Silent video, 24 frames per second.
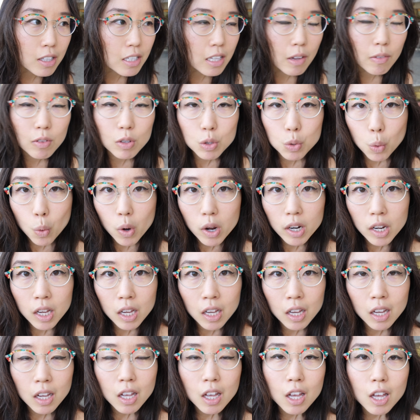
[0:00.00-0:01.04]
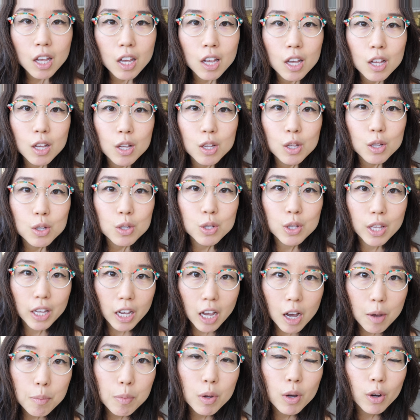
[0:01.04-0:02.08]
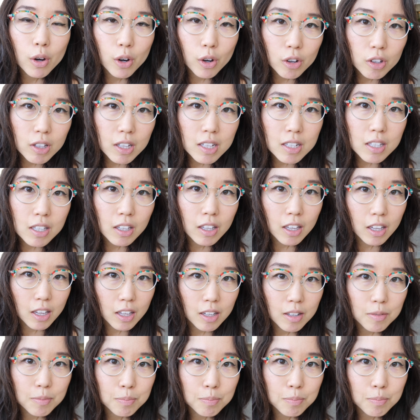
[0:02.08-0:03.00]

7.20. So they come here early to eat.